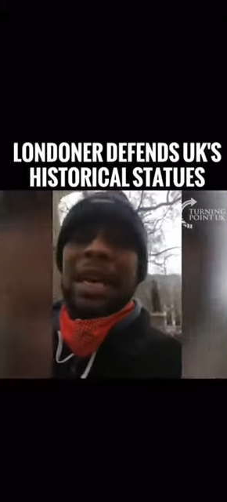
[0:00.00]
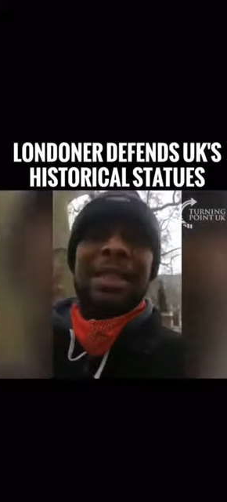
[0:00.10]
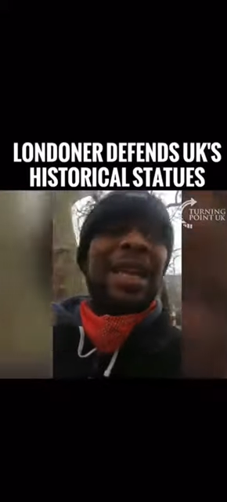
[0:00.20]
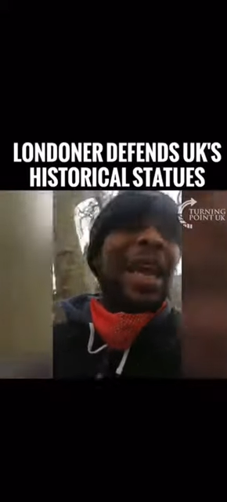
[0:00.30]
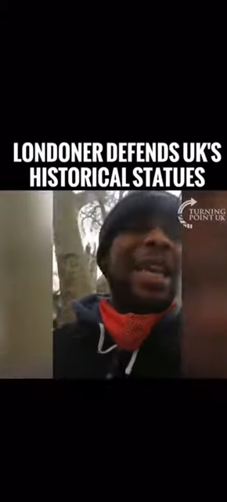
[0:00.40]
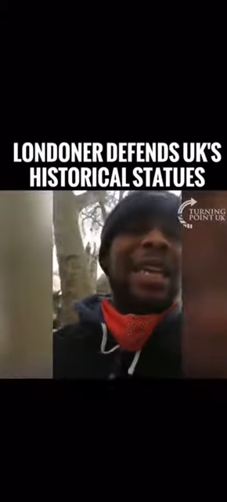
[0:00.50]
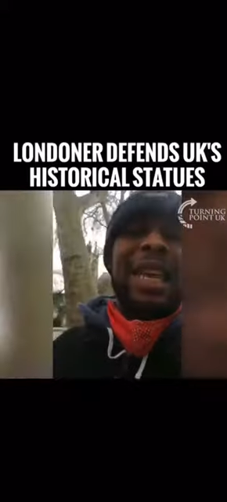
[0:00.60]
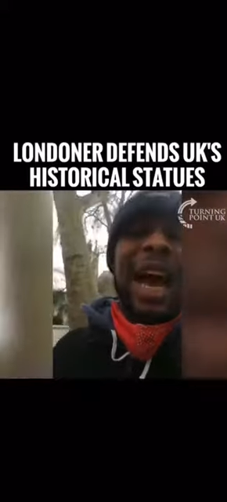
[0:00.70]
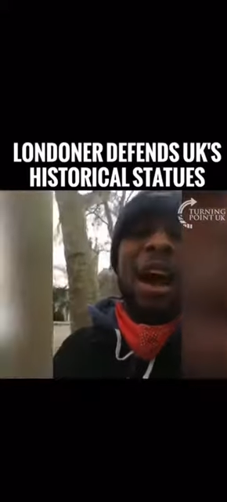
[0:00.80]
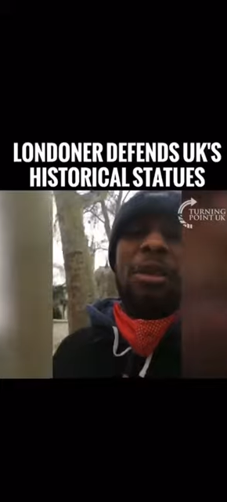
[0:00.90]
take it
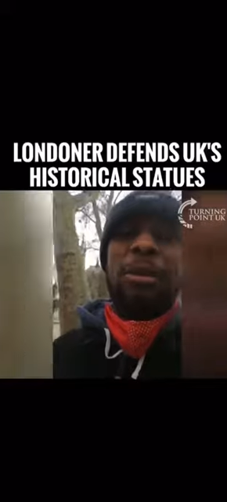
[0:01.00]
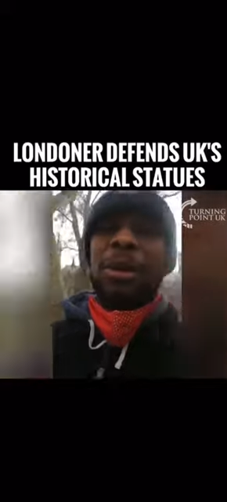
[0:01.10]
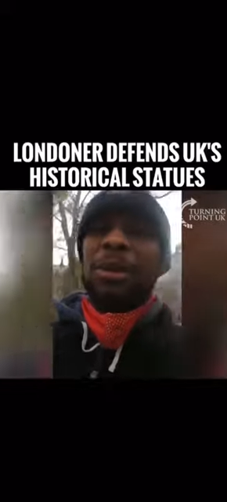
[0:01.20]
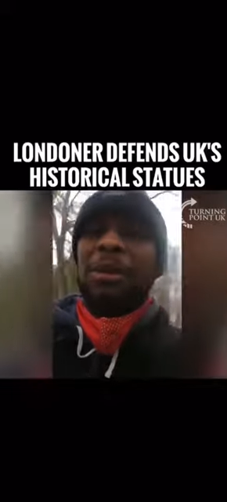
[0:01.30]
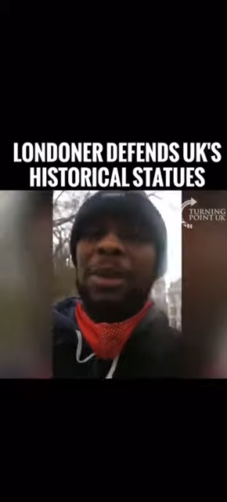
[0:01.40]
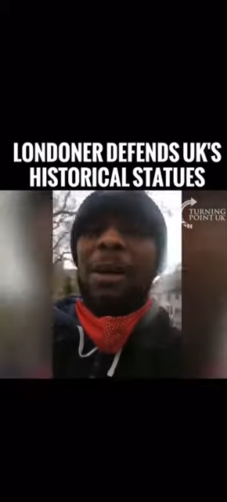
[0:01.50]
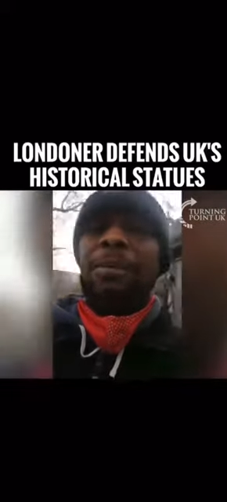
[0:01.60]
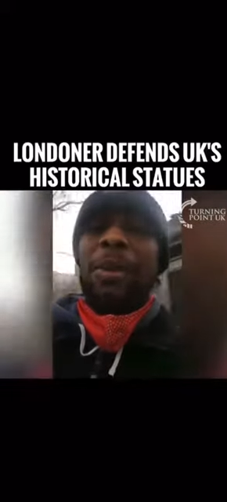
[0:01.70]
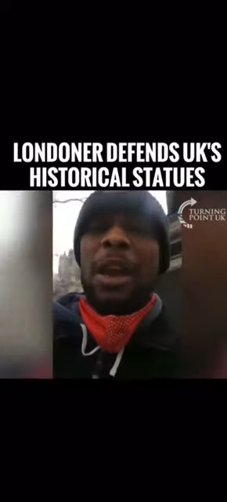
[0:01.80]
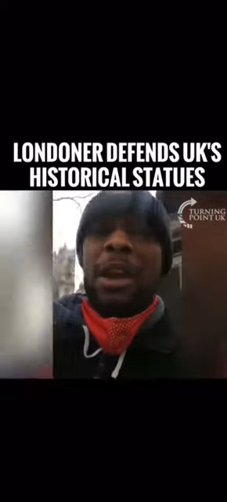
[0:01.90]
down because of
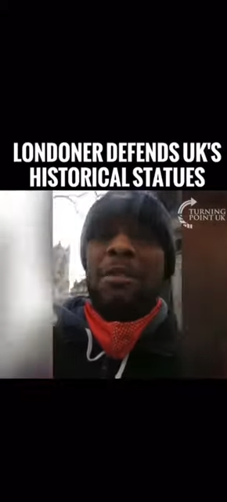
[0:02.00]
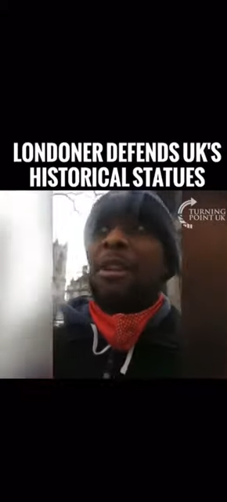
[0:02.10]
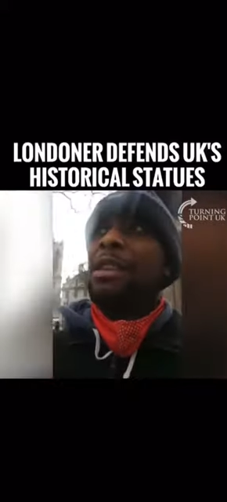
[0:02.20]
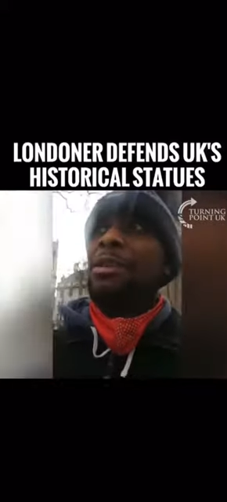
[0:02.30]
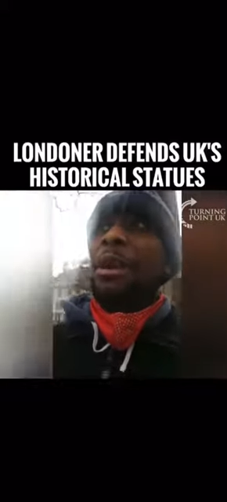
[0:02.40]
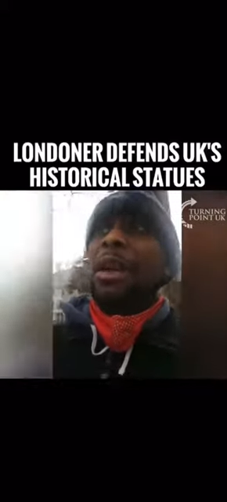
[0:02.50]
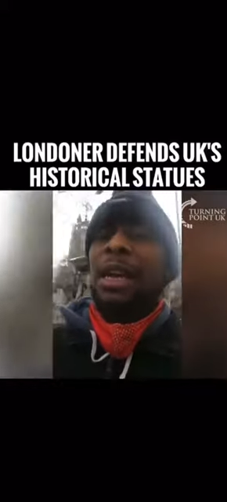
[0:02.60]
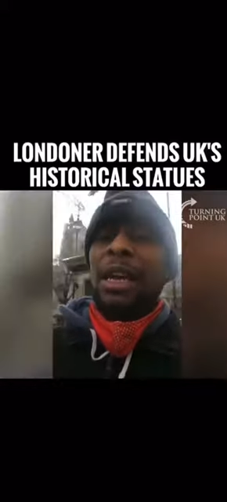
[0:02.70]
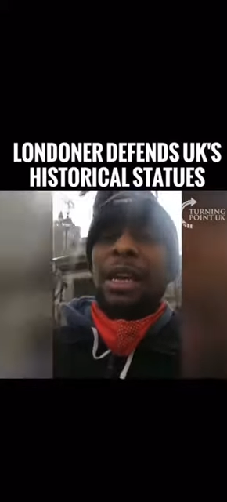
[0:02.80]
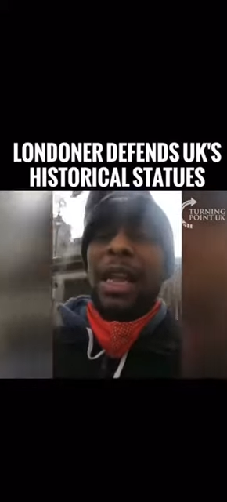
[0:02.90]
some rhetoric
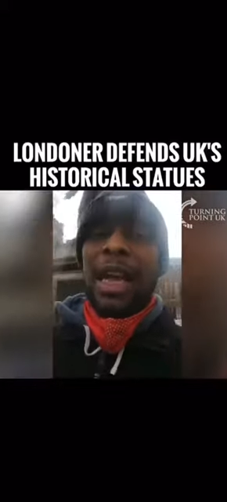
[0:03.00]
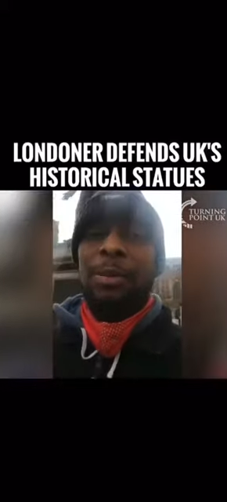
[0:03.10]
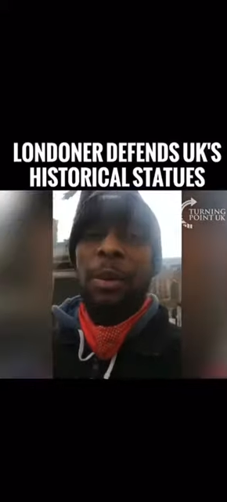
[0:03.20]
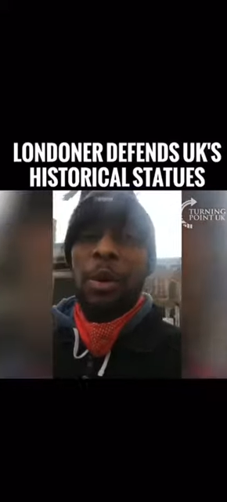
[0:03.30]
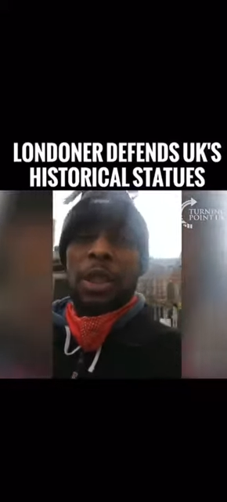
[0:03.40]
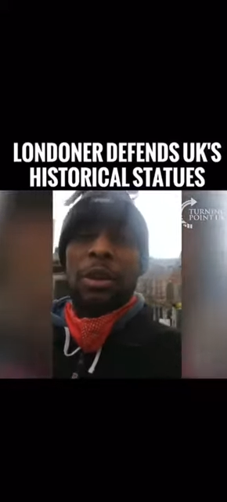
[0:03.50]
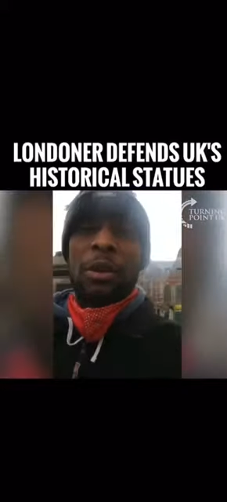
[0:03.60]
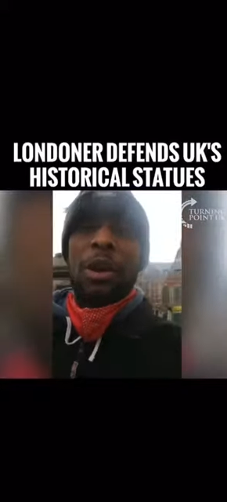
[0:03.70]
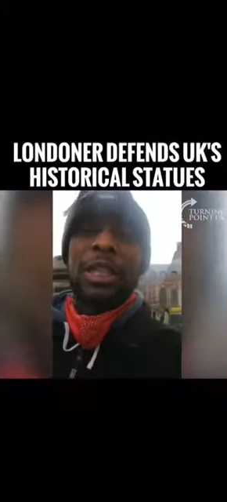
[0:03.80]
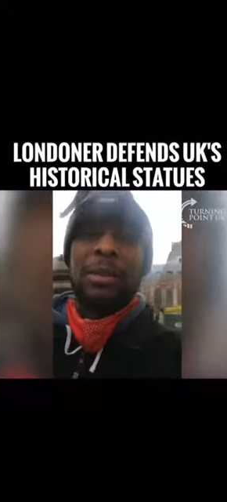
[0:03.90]
that is pushed
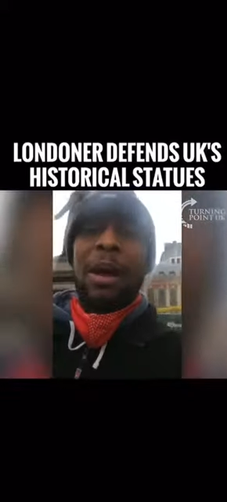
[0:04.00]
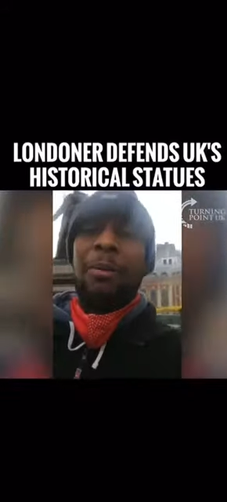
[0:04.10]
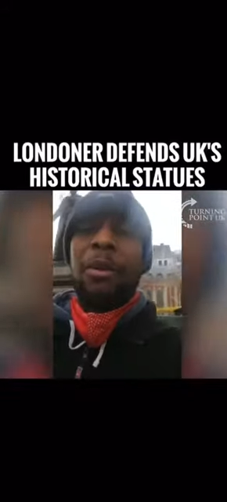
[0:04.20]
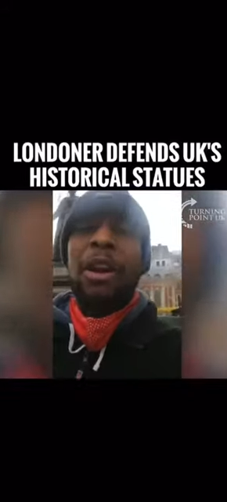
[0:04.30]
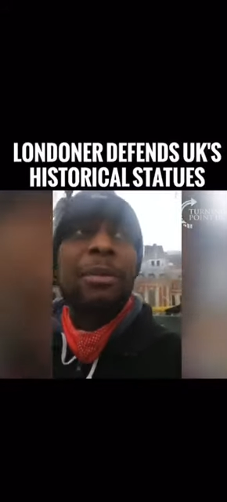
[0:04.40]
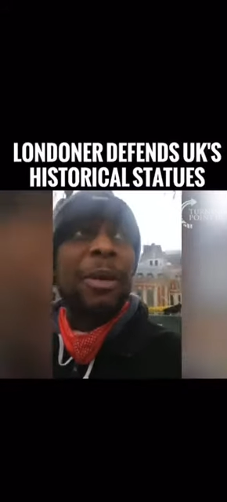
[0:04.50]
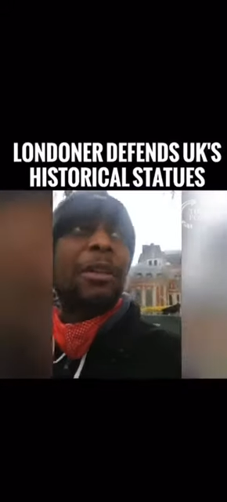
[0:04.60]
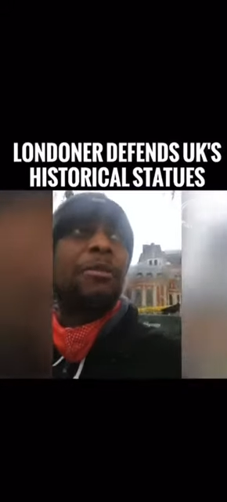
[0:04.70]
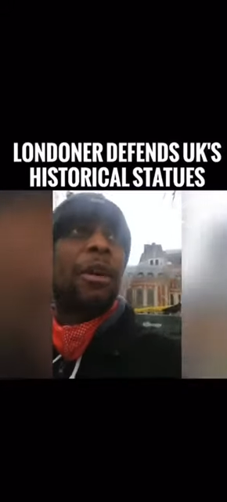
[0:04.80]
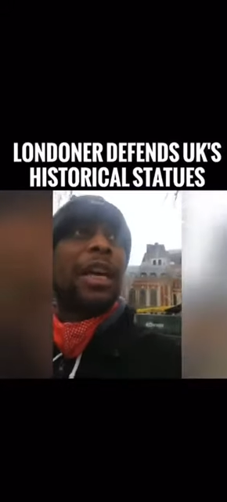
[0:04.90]
across about Britain
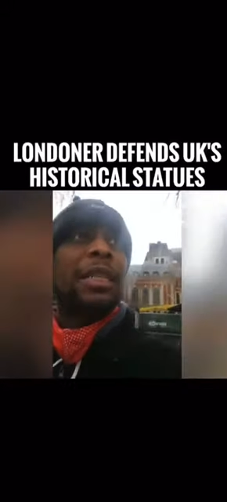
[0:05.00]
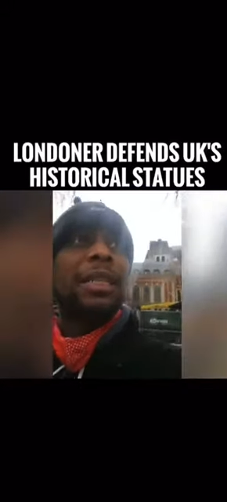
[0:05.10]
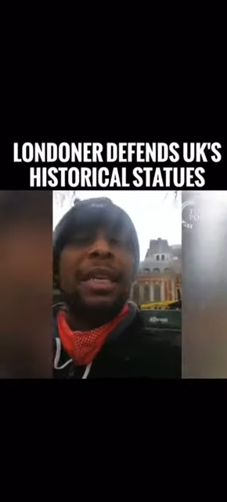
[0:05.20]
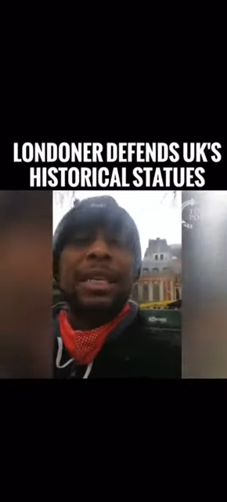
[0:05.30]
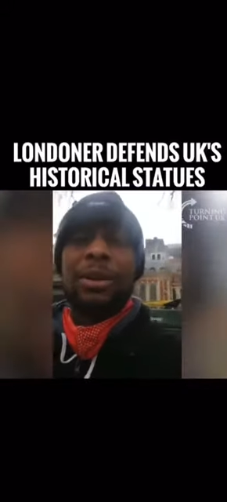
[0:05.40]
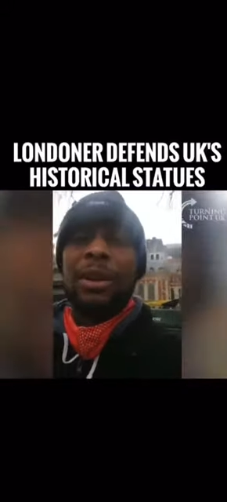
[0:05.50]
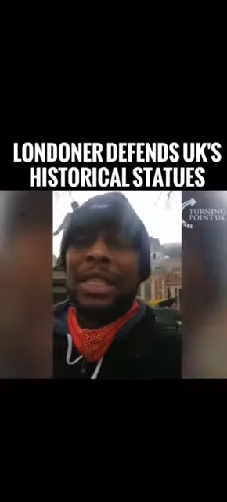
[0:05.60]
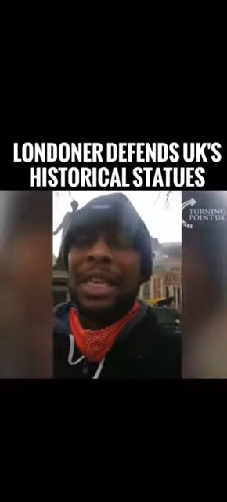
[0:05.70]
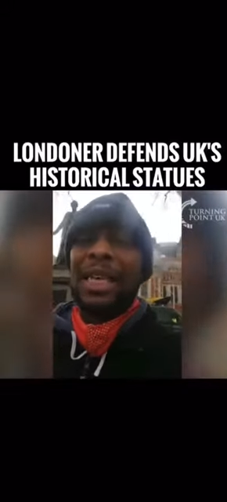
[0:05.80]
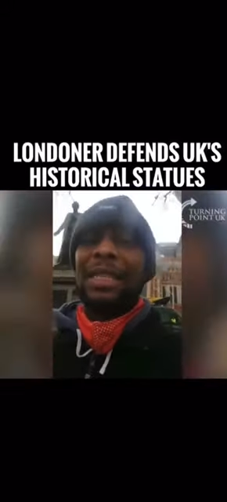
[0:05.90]
being racist or
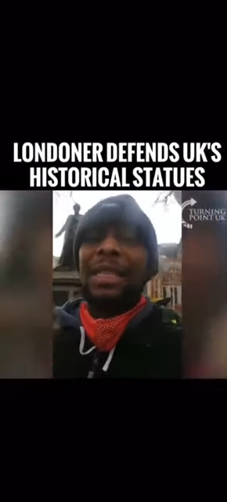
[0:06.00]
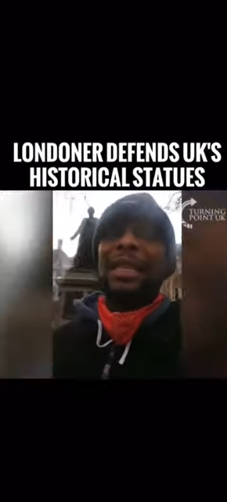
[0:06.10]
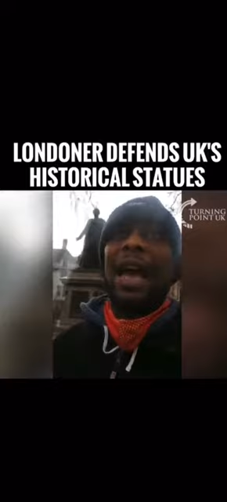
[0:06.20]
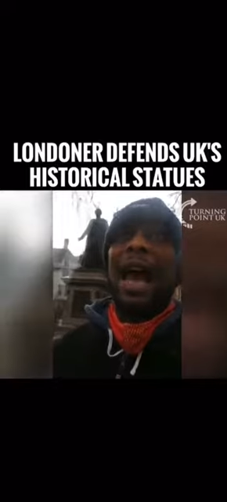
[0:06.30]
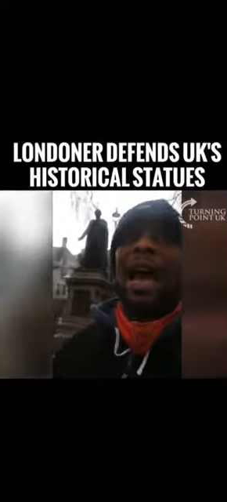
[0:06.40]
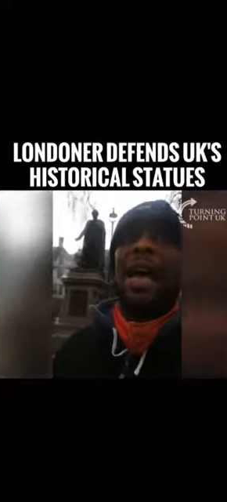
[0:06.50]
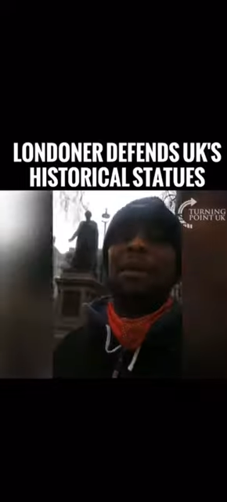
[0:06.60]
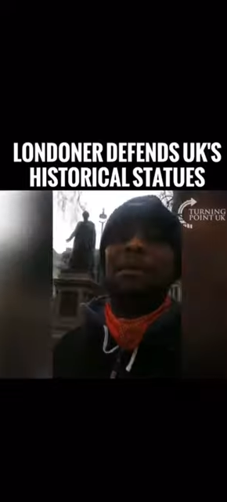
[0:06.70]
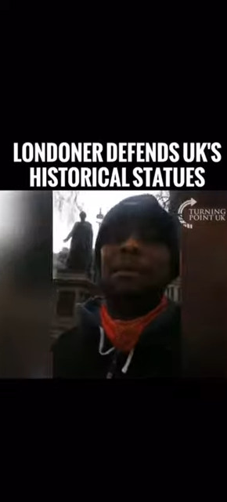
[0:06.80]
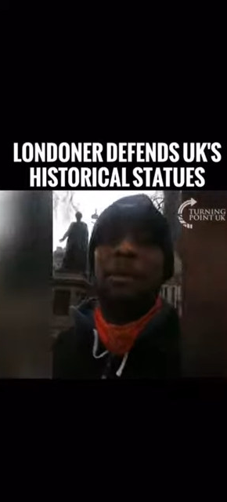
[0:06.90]
this and that and
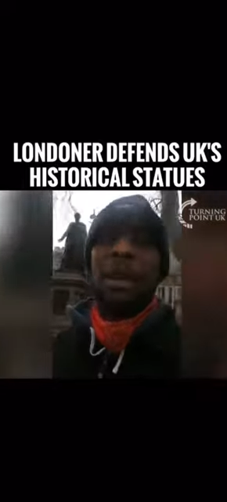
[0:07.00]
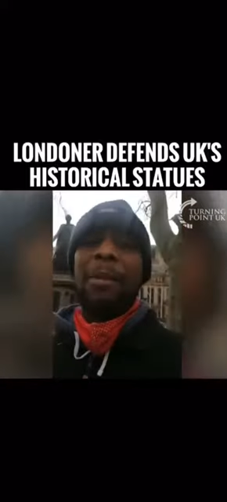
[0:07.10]
everything.